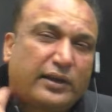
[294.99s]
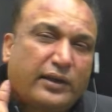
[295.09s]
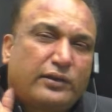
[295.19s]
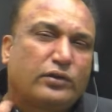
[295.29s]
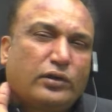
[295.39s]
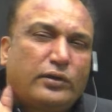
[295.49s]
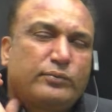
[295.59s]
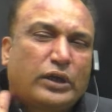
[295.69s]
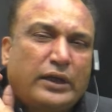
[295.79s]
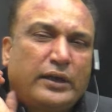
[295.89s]
So
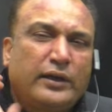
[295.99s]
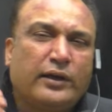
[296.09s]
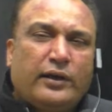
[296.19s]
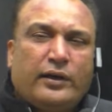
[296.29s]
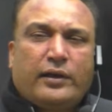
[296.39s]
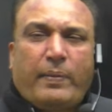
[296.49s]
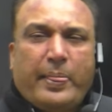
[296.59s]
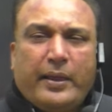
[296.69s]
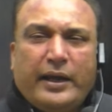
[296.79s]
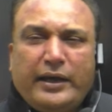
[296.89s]

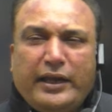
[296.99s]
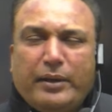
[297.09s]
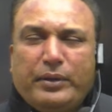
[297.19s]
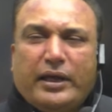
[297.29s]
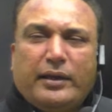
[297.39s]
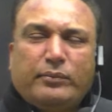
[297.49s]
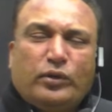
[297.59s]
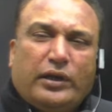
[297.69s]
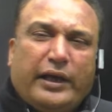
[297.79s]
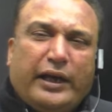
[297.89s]
India became
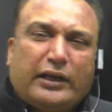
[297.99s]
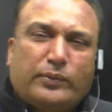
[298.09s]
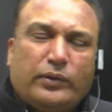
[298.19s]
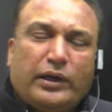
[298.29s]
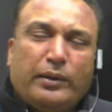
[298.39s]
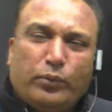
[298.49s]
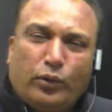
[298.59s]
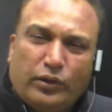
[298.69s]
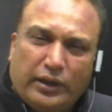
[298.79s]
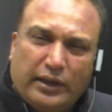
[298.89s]

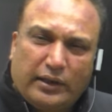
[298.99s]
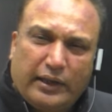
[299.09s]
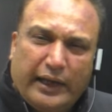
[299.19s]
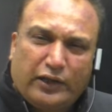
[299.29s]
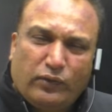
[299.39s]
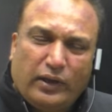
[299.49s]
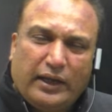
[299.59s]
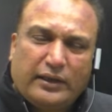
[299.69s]
importer as well as